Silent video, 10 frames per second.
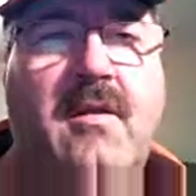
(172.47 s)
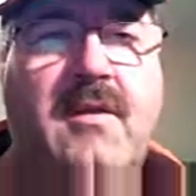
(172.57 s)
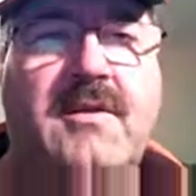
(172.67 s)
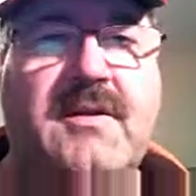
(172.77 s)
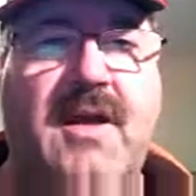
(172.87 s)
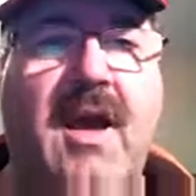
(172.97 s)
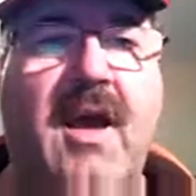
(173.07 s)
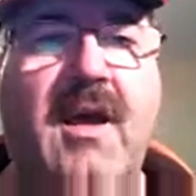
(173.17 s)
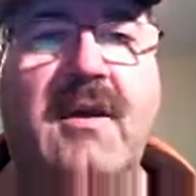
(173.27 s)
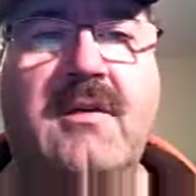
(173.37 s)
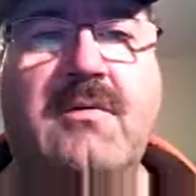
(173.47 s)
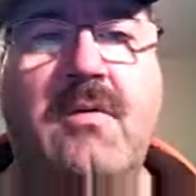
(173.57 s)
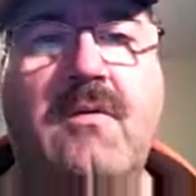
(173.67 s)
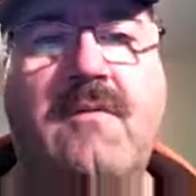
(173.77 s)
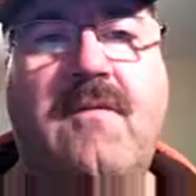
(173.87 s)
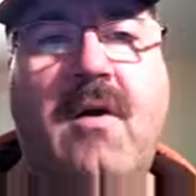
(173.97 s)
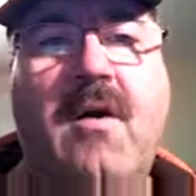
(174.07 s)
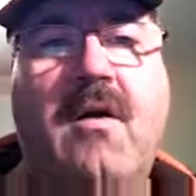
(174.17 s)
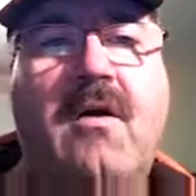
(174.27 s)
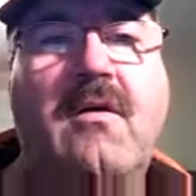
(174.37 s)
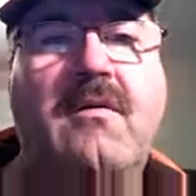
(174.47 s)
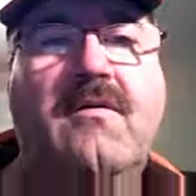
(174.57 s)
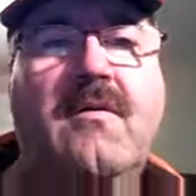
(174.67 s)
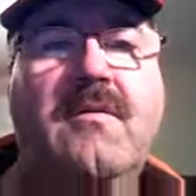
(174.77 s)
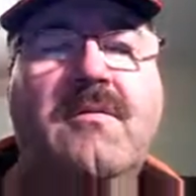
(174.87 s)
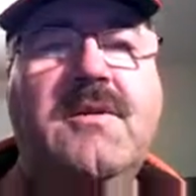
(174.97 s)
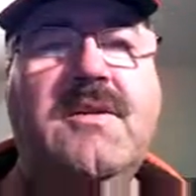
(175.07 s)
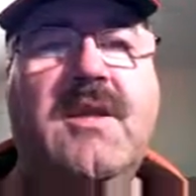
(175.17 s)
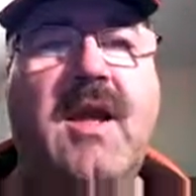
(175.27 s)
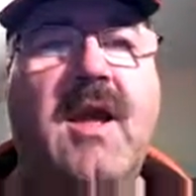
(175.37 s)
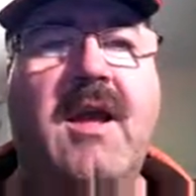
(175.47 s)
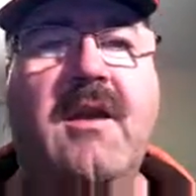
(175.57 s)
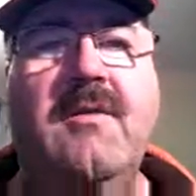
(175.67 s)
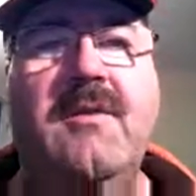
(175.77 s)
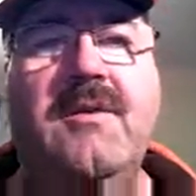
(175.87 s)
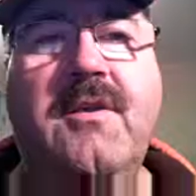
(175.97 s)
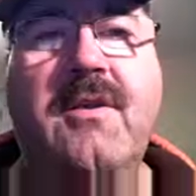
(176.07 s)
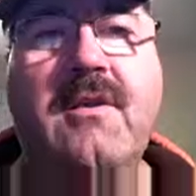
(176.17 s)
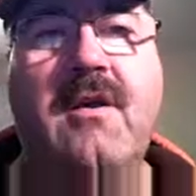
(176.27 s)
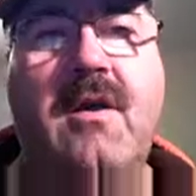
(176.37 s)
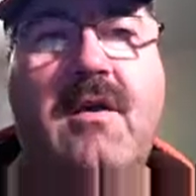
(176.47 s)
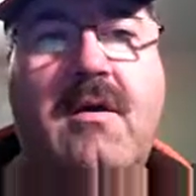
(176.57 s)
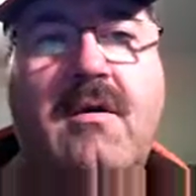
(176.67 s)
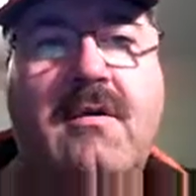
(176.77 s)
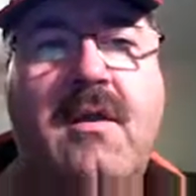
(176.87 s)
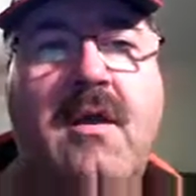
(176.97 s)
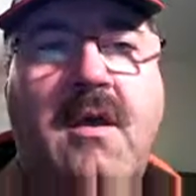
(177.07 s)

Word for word: The stars won't fall from the sky when you're gone.